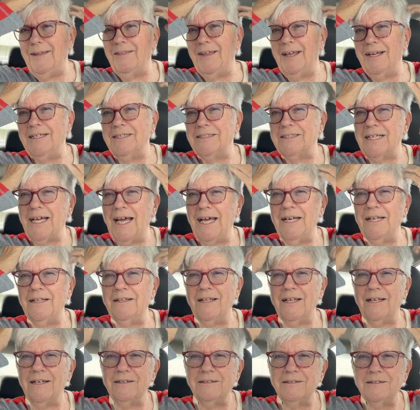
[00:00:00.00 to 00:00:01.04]
They decided
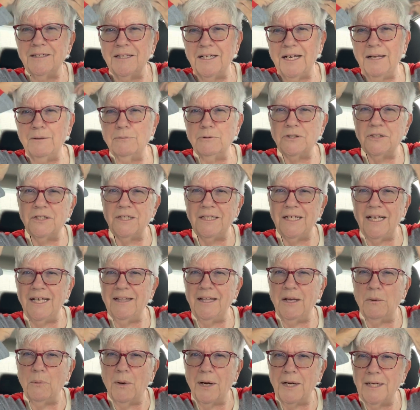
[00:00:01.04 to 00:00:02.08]
that today was the day
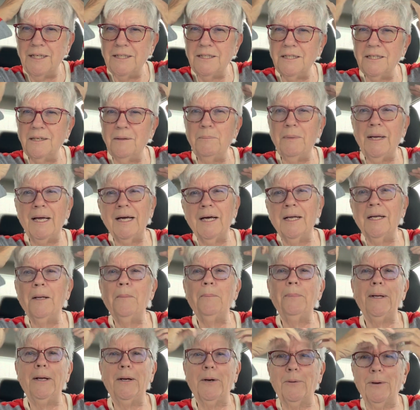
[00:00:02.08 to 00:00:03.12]
they wanted to make an
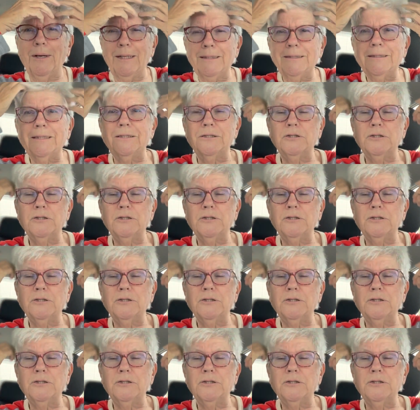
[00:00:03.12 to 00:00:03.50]
appearance.